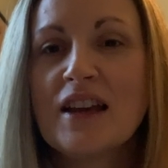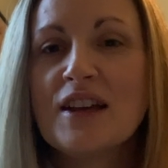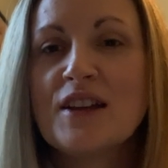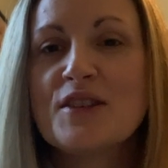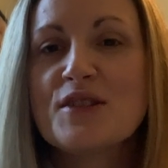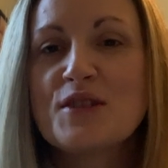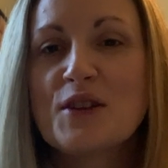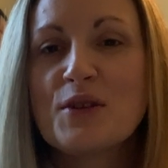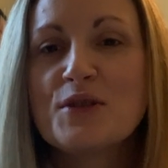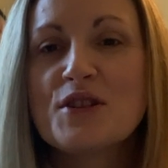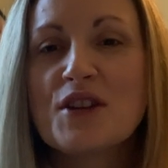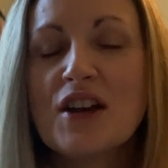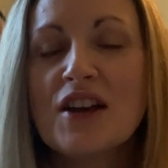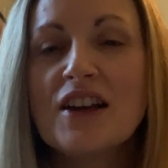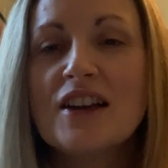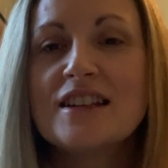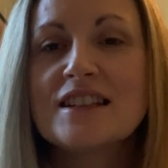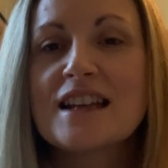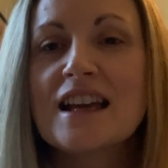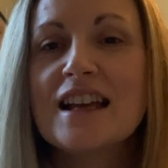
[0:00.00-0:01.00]
So
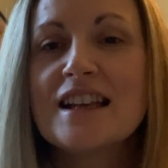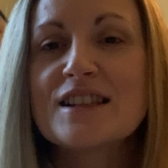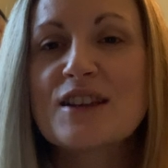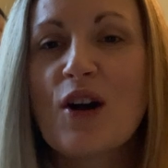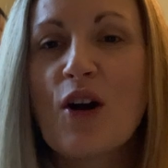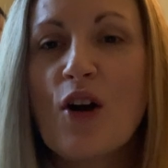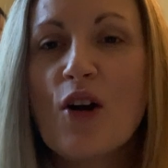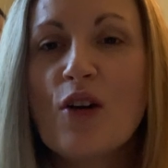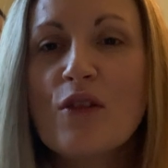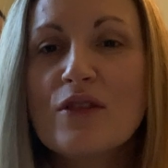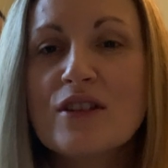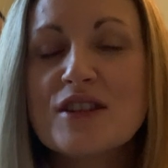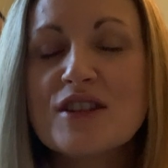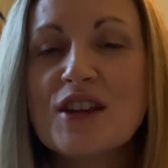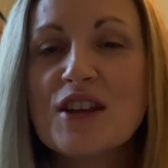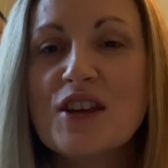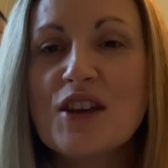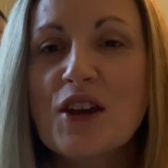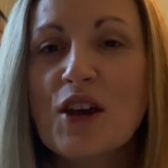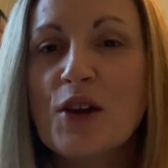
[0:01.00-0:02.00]
church, it's over to
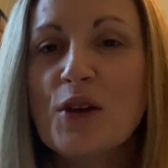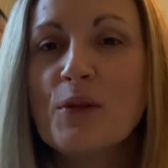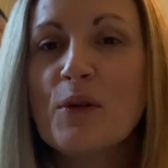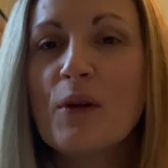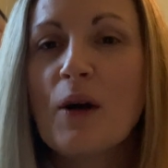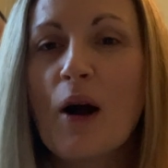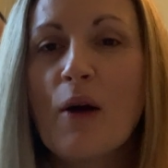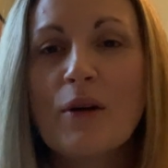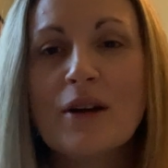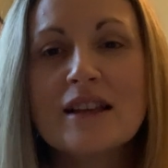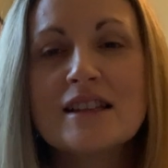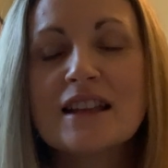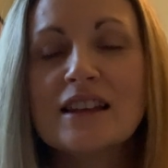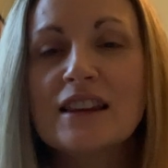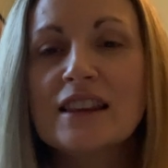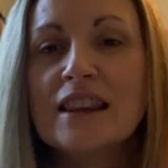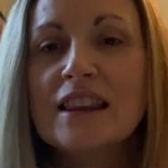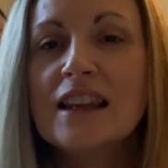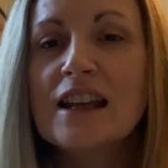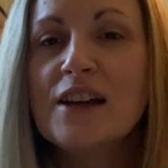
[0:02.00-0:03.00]
you. I want you to
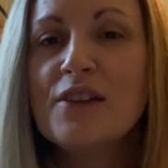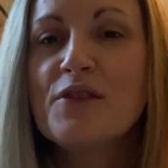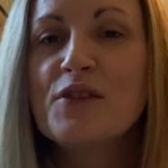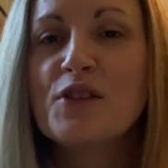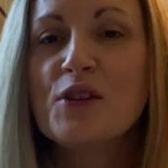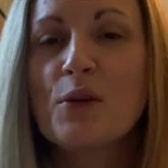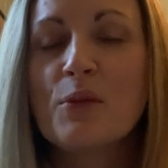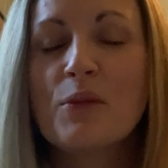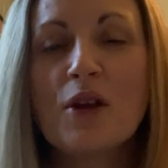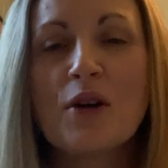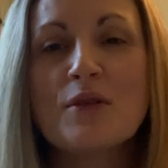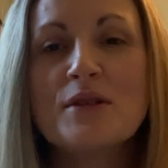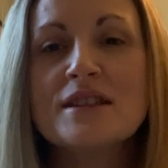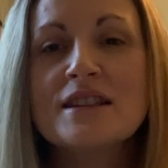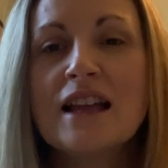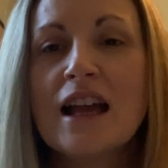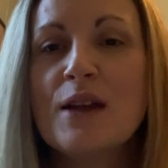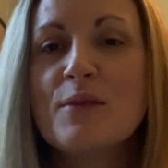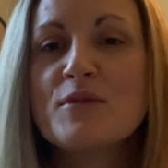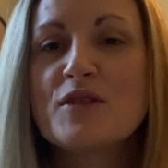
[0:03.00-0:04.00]
lift up those
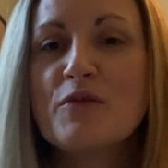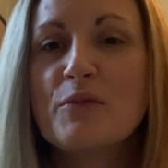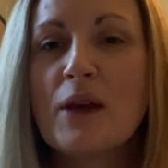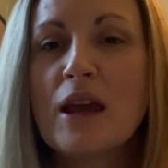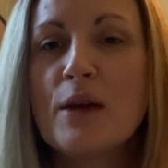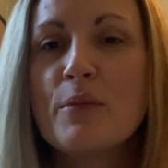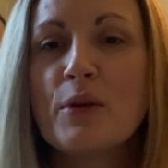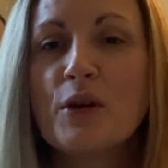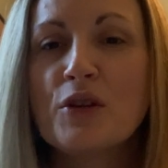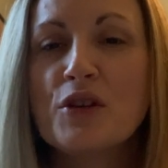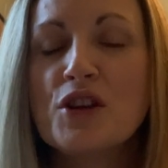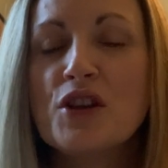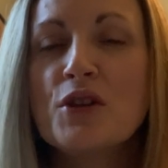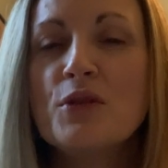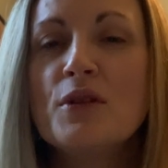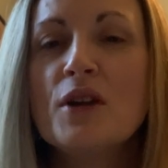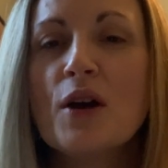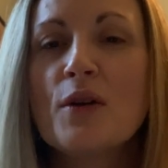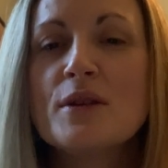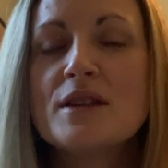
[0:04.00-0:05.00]
names of people you
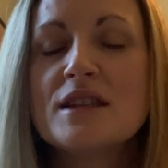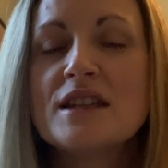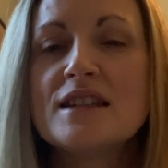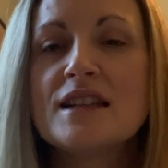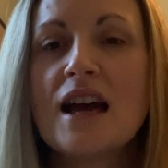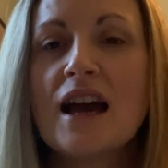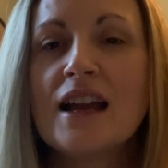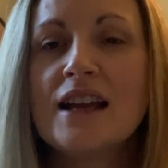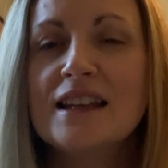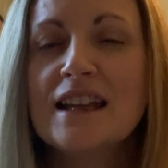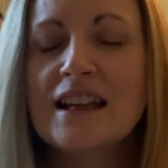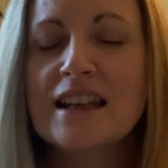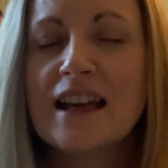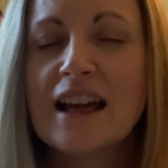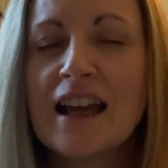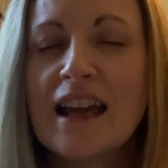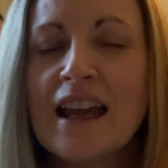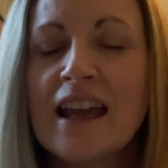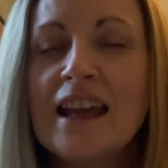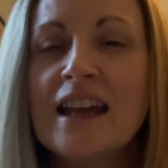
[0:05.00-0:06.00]
know today need a
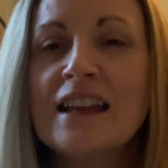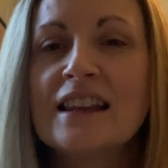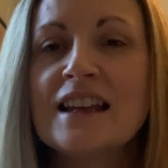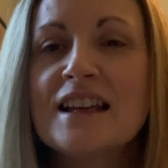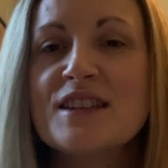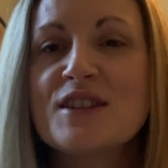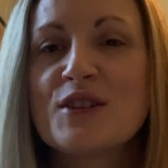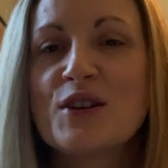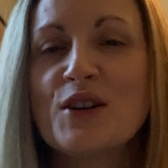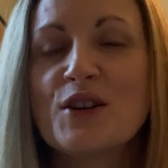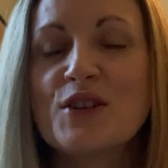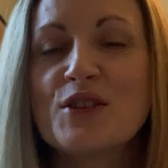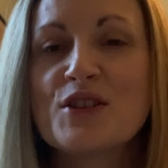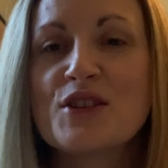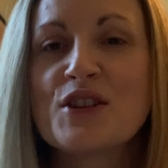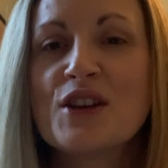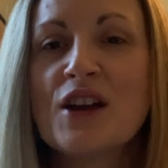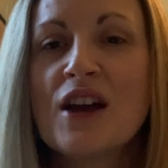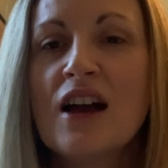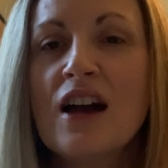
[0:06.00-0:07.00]
healing
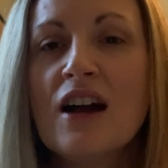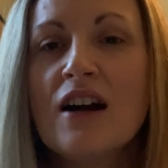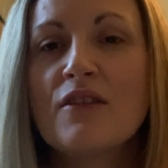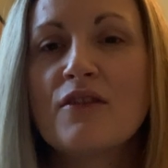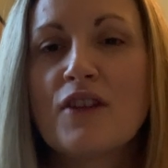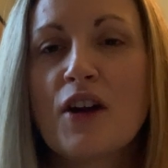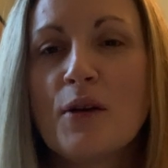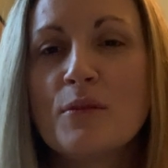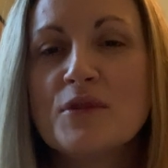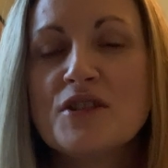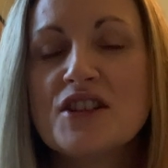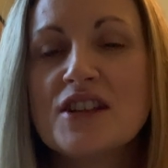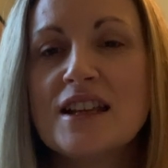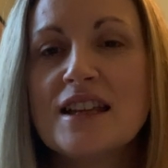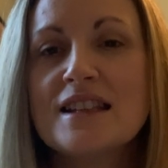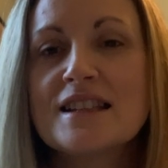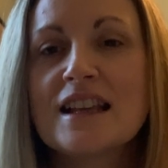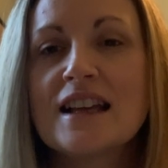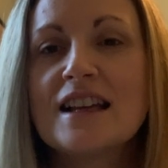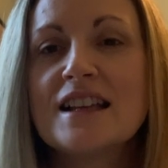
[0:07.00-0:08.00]
touch from
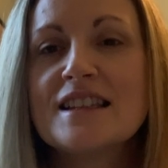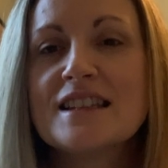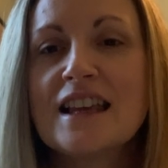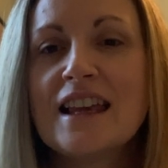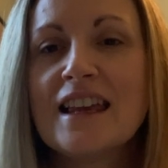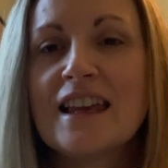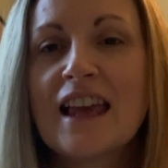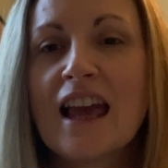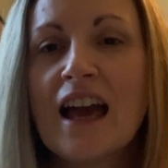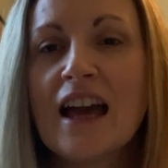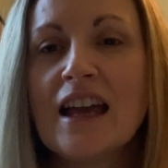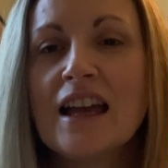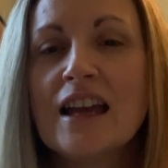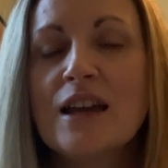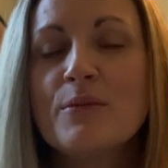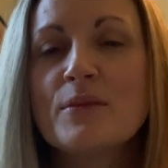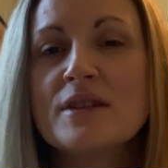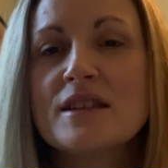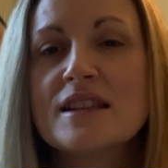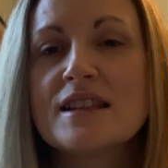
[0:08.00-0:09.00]
Jesus. He
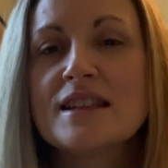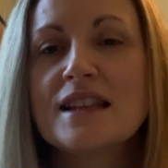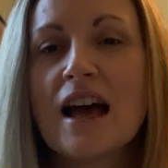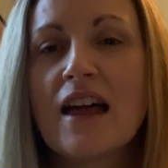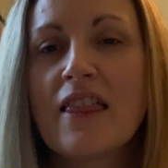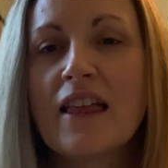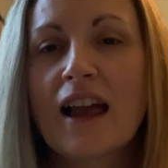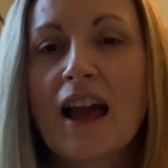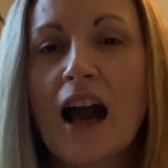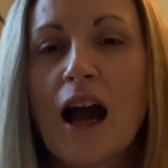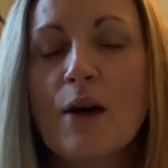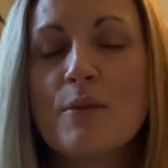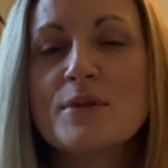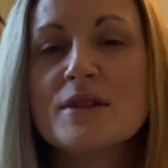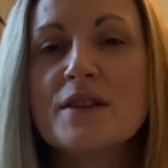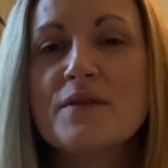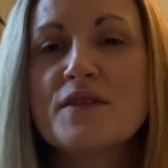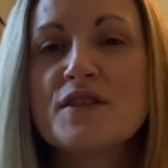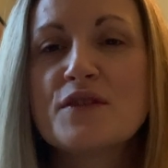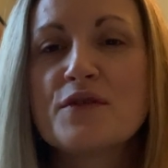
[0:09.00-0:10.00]
came to set the
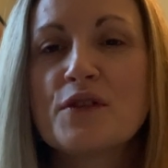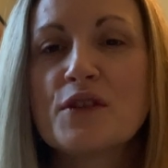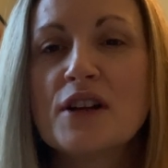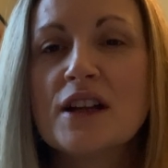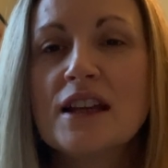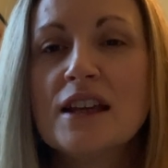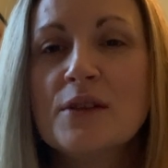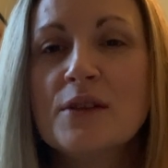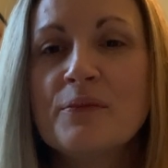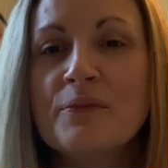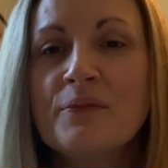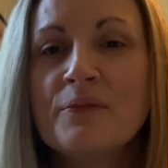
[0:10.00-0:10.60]
captives free,